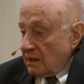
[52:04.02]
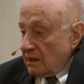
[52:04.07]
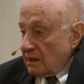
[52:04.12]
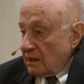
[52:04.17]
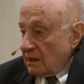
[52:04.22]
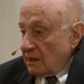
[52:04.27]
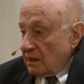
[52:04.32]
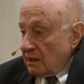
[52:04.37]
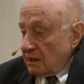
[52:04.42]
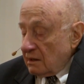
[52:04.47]

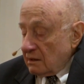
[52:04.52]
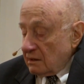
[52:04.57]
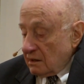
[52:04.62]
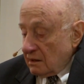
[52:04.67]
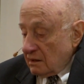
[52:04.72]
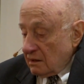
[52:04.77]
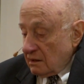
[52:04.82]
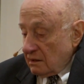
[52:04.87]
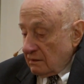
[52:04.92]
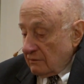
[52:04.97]
And
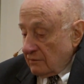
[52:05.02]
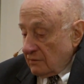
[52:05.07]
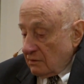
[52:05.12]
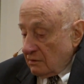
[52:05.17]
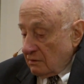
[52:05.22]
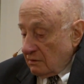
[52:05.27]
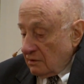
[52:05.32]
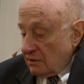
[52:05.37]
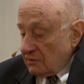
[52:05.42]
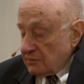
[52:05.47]
uh,
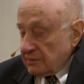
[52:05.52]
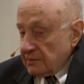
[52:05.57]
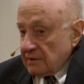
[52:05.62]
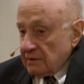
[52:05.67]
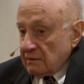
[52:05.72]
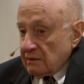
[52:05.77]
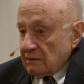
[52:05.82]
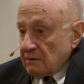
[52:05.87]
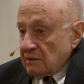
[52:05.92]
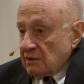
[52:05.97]
her
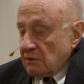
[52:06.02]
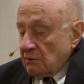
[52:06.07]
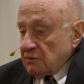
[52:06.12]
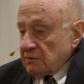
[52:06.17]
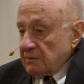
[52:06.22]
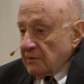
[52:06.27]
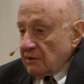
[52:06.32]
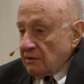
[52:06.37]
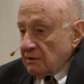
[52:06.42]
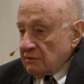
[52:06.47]
husband, she was
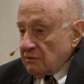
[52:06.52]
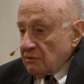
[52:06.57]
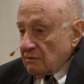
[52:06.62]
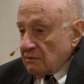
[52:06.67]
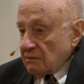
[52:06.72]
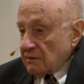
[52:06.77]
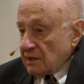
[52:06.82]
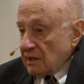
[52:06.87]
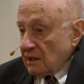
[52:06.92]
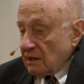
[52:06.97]
married
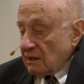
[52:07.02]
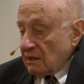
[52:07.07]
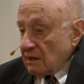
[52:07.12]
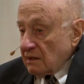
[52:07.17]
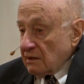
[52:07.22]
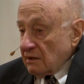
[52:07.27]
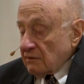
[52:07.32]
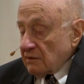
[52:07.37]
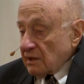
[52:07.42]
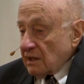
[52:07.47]
to guy,
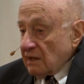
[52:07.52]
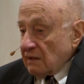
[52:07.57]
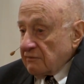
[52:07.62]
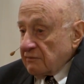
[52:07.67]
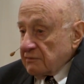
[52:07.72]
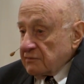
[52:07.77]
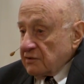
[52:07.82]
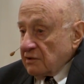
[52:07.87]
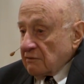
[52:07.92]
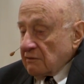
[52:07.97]
another guy from
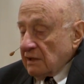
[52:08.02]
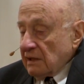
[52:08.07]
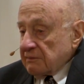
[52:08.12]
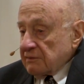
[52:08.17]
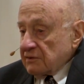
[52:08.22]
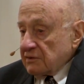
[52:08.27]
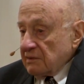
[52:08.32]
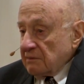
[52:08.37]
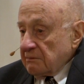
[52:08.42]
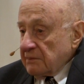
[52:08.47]
Cedar Rapids
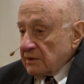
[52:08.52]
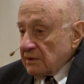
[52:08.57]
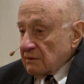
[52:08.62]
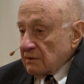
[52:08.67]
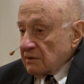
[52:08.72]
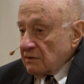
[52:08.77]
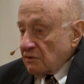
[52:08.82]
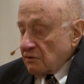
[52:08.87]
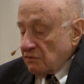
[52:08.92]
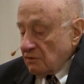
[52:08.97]
named Bill
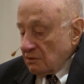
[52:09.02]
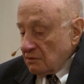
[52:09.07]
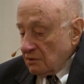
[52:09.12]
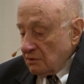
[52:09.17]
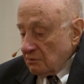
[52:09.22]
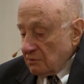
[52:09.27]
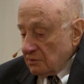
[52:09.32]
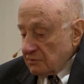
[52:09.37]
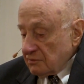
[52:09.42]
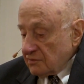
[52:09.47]
Kushner, who
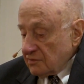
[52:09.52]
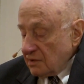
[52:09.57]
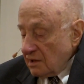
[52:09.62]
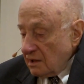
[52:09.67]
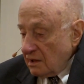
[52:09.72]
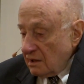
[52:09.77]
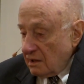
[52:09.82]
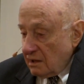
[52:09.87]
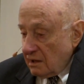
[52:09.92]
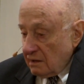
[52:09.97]
was
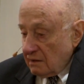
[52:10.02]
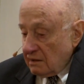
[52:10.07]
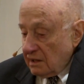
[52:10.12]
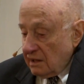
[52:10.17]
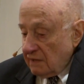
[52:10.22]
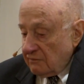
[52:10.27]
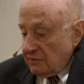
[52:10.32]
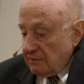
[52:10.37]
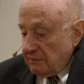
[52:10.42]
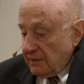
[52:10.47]
a
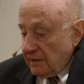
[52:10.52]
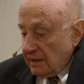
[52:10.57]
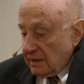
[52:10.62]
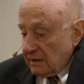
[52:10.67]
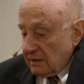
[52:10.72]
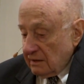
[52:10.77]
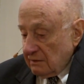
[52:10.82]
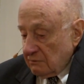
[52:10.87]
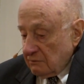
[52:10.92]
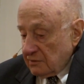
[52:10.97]
Navy
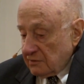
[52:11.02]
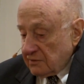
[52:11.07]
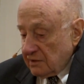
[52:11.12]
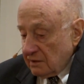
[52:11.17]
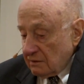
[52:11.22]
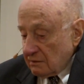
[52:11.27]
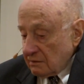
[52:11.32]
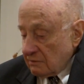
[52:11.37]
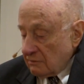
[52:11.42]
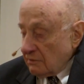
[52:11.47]
pilot and was
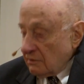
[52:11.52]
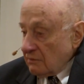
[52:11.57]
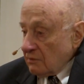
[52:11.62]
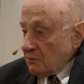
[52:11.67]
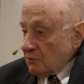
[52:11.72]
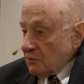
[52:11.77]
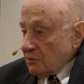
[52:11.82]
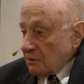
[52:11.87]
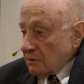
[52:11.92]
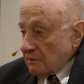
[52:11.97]
killed during the
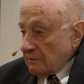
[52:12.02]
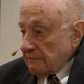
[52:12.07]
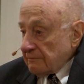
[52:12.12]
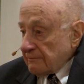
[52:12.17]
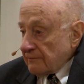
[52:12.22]
war.